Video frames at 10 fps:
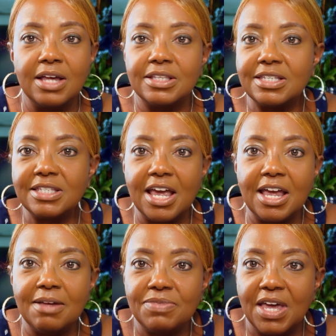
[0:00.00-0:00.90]
The
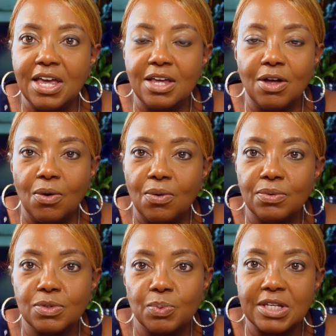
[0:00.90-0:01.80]
same thing
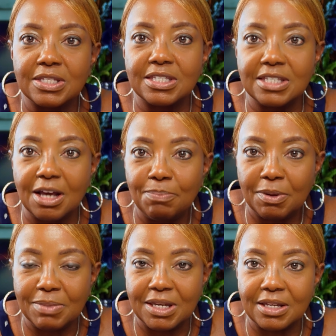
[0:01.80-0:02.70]
goes with
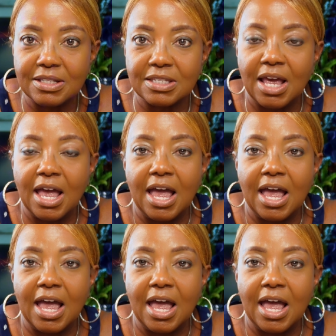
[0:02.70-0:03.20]
supplements.